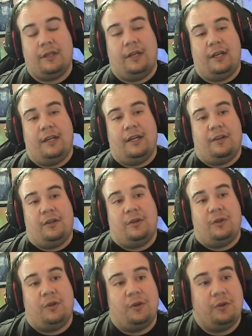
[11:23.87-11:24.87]

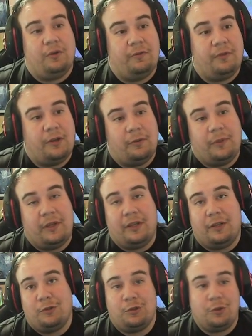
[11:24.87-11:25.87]
And your video will be
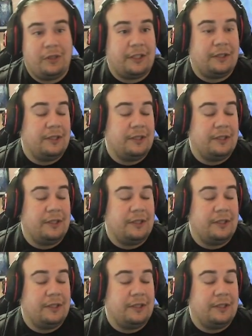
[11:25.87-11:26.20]
done shortly.